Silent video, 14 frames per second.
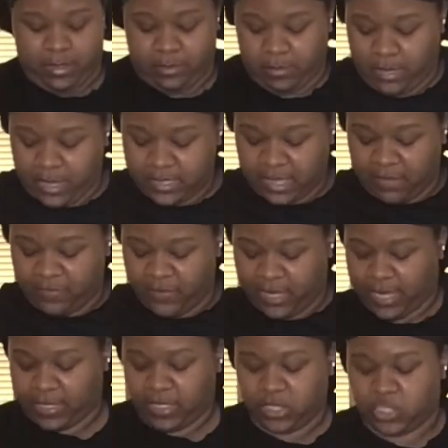Because I feel
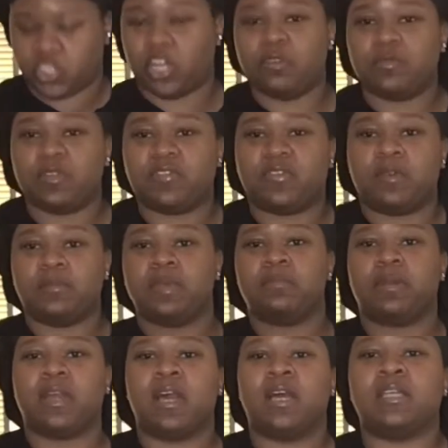like this shirt was for me
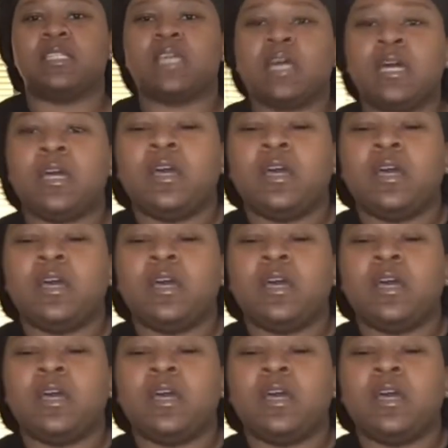because